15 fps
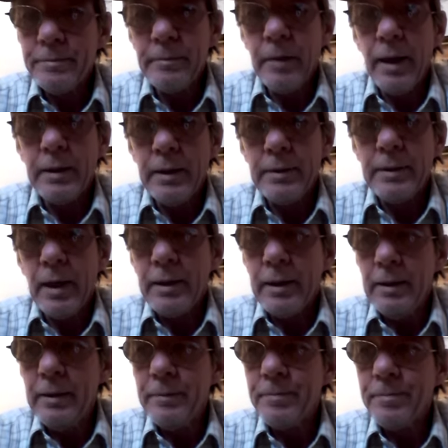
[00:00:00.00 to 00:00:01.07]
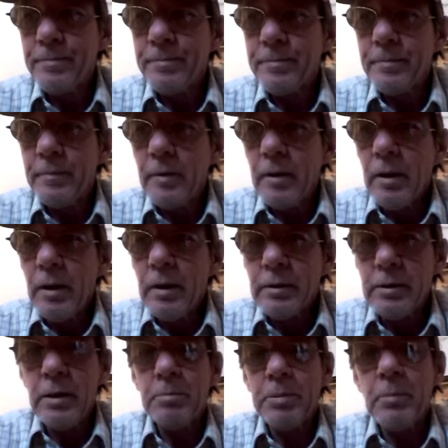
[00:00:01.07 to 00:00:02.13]
like Kentucky
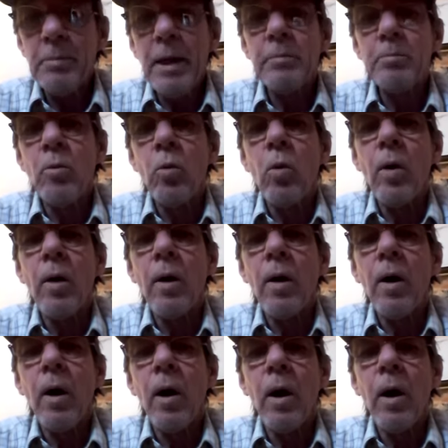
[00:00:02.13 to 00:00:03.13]
to implement more